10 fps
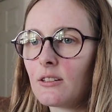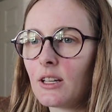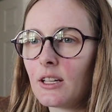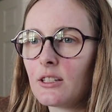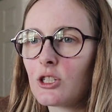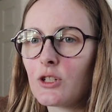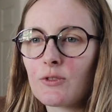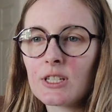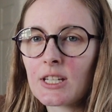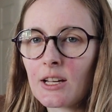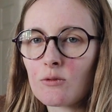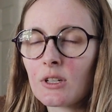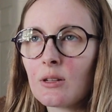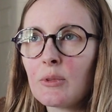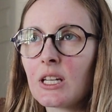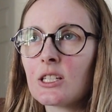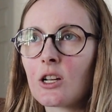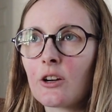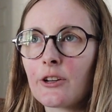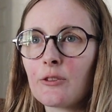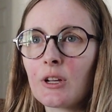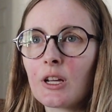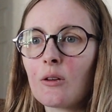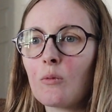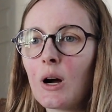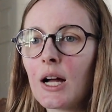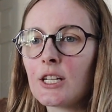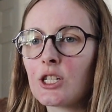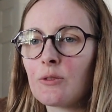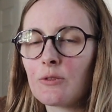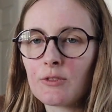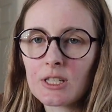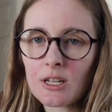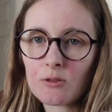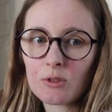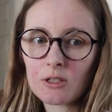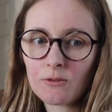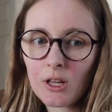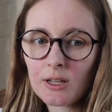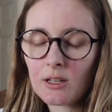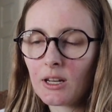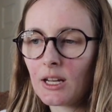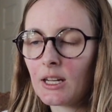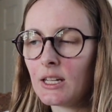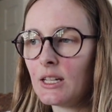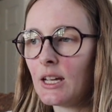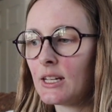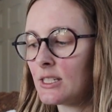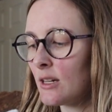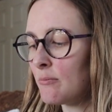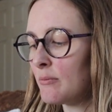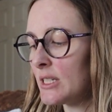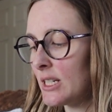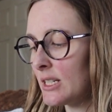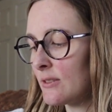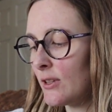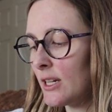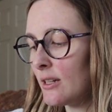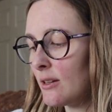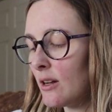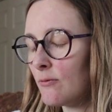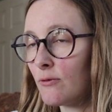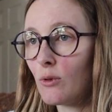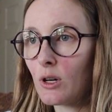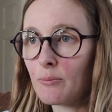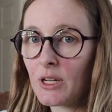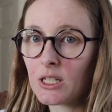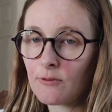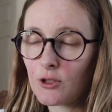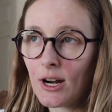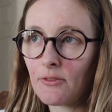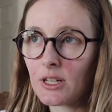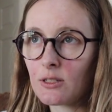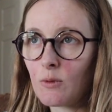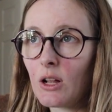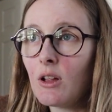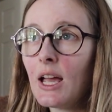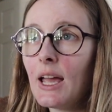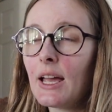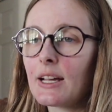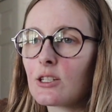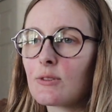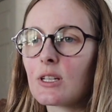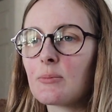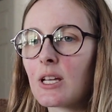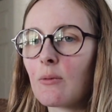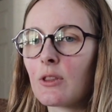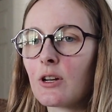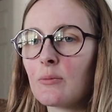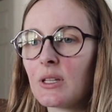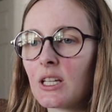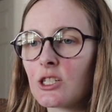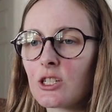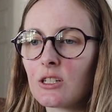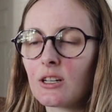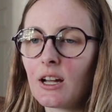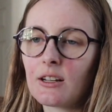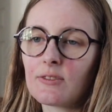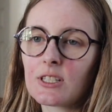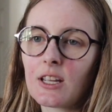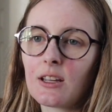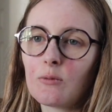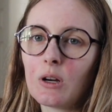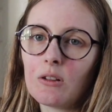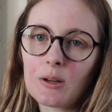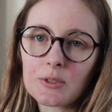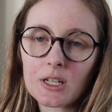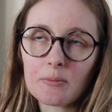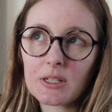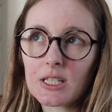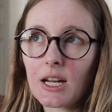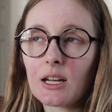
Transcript: rescheduled him, and he's arguing why she would reschedule his flight, and he ends up missing his flight because of traffic as well. And so he's upset with her, but then kind of is like, well, I was gonna miss it